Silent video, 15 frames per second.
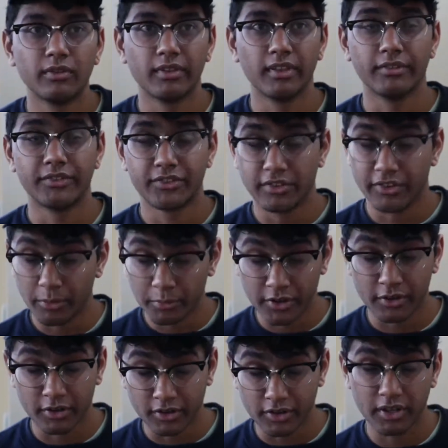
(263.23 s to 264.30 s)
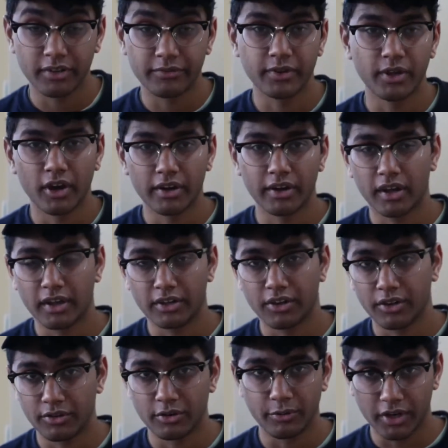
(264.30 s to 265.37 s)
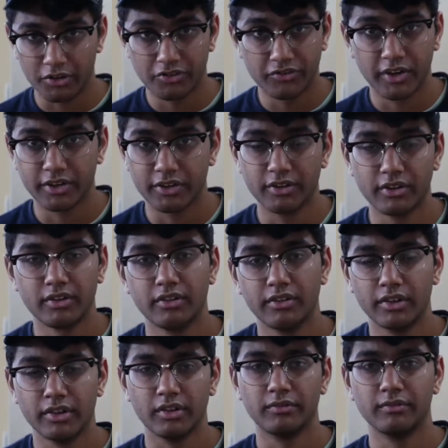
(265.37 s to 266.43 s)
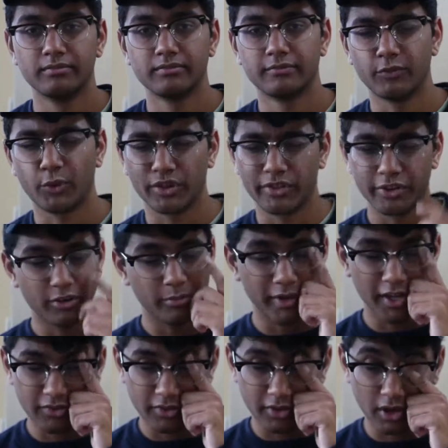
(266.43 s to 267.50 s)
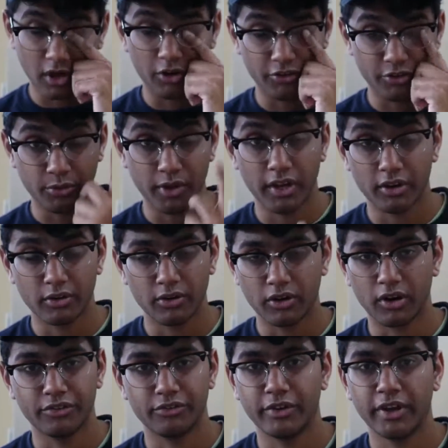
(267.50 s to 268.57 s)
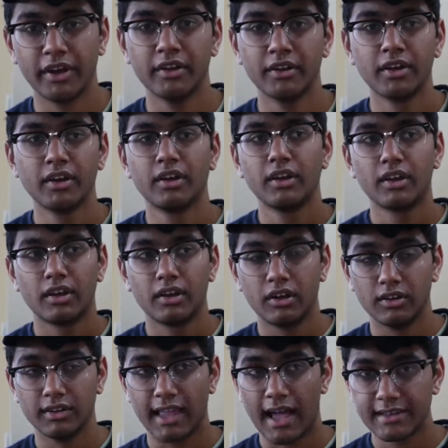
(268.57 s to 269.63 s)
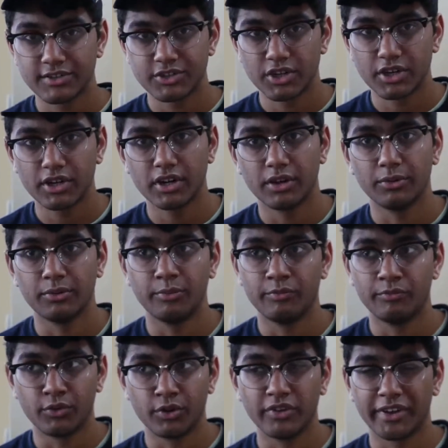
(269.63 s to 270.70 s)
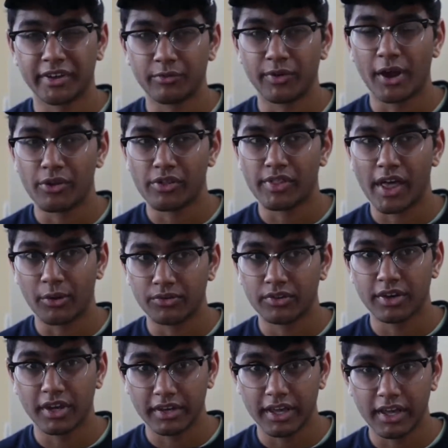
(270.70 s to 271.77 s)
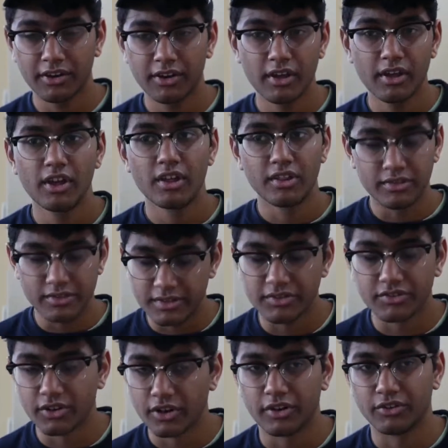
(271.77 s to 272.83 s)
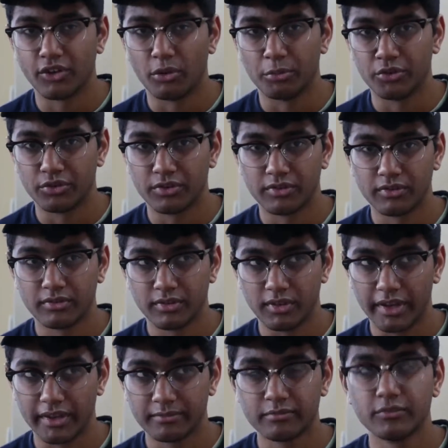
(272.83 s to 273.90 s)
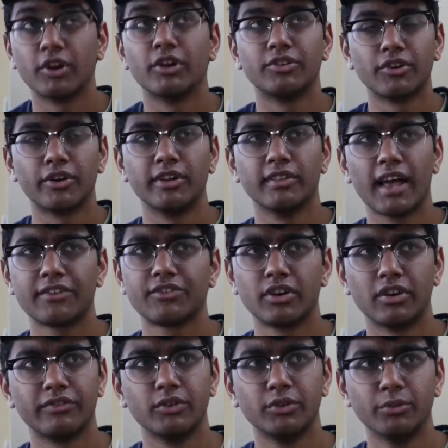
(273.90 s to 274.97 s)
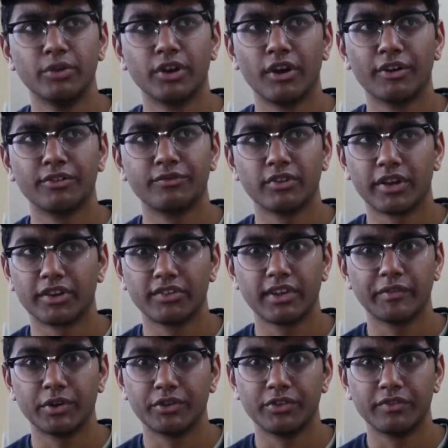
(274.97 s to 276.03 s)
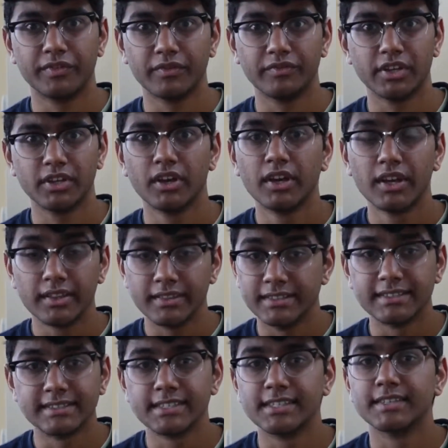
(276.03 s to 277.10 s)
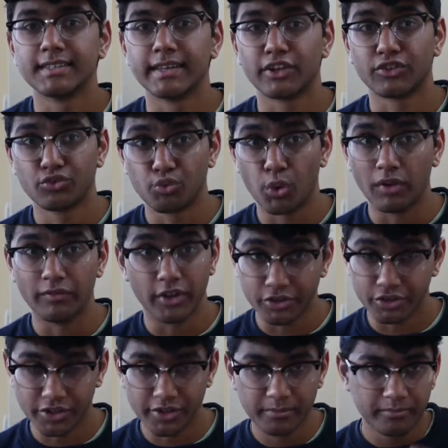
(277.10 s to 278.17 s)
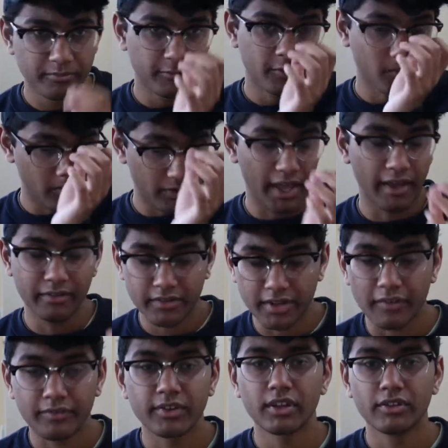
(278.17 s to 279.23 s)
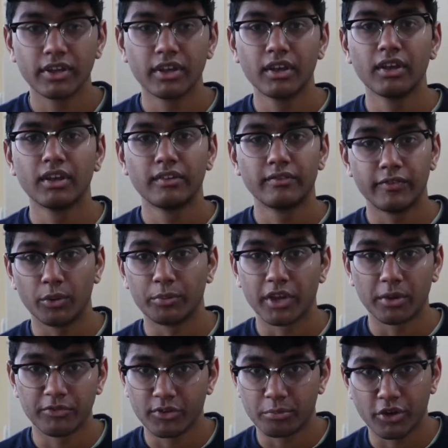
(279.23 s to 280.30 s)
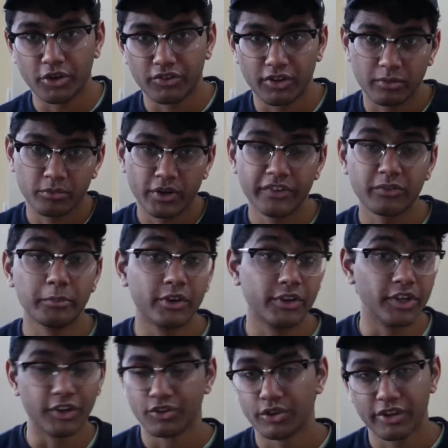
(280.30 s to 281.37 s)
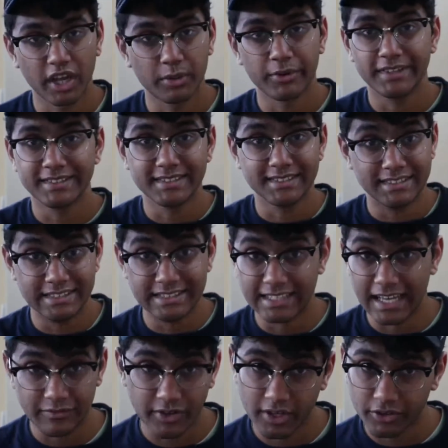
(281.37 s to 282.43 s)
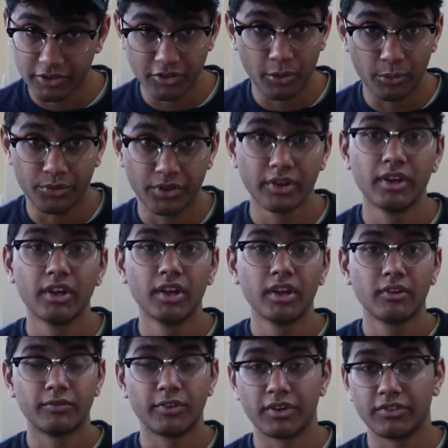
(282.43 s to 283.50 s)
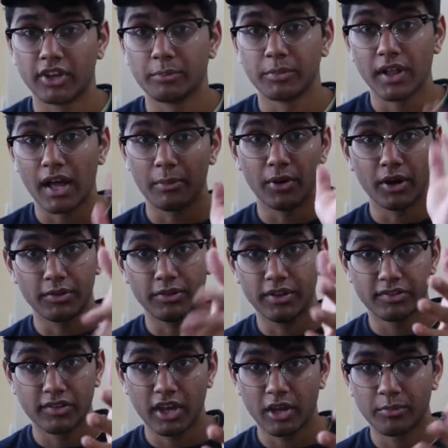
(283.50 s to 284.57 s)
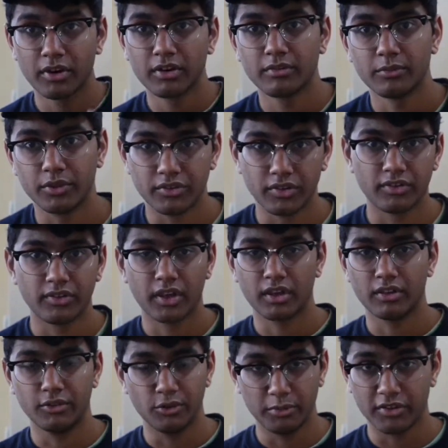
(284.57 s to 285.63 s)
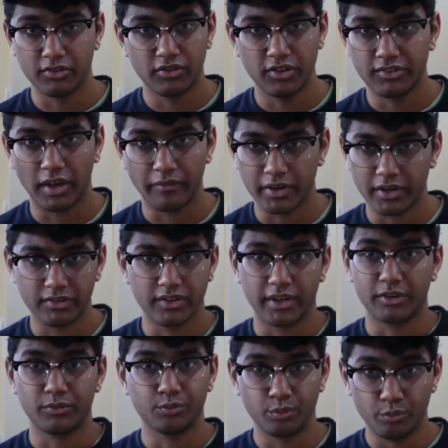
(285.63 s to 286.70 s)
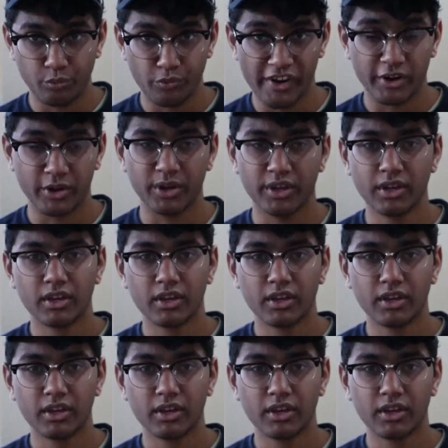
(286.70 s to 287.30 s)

Similarly, if you got another rangefinder, the Voigtlander Bessa R2A or R3A, last year it was for around $1,000 again. This year it's almost last year you would have gotten it for $750. This year it's $1,200. So yeah, definitely film cameras appreciate in price, but digital cameras definitely don't. For example, I bought this camera, which is a Lumix G7. It's very